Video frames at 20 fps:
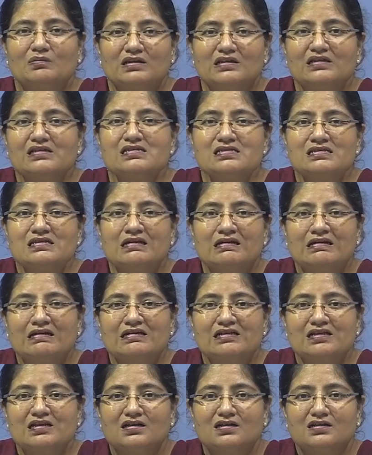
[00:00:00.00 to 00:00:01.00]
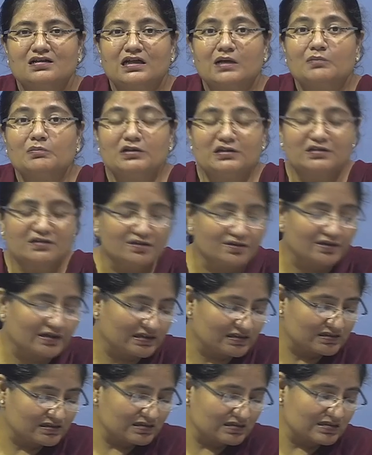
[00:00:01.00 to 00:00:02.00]
this double
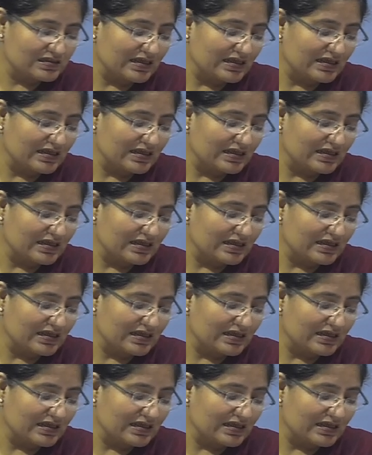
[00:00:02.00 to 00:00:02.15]
crisis,